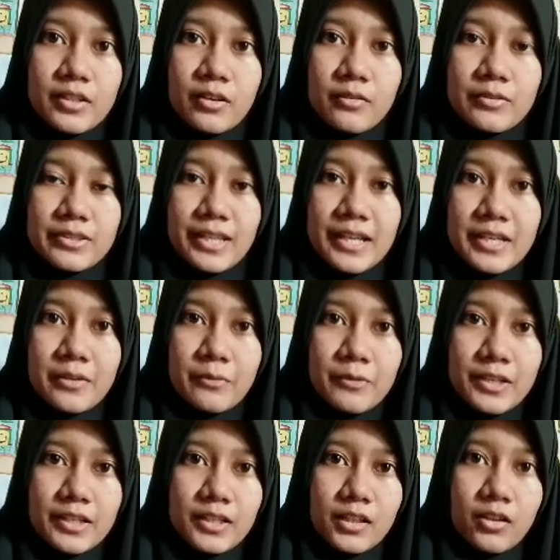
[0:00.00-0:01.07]
of science
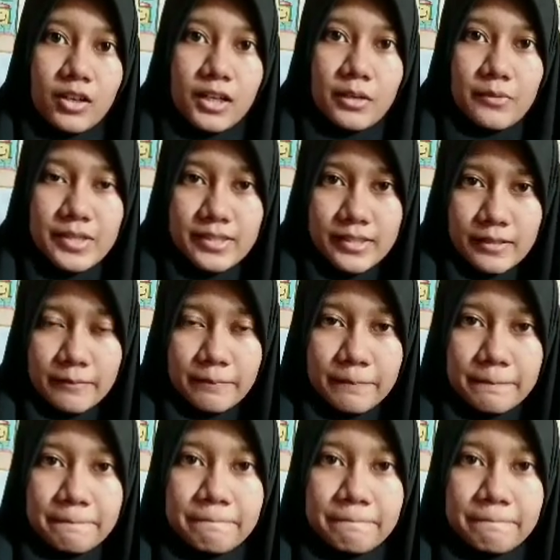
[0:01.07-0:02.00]
with the local wisdom.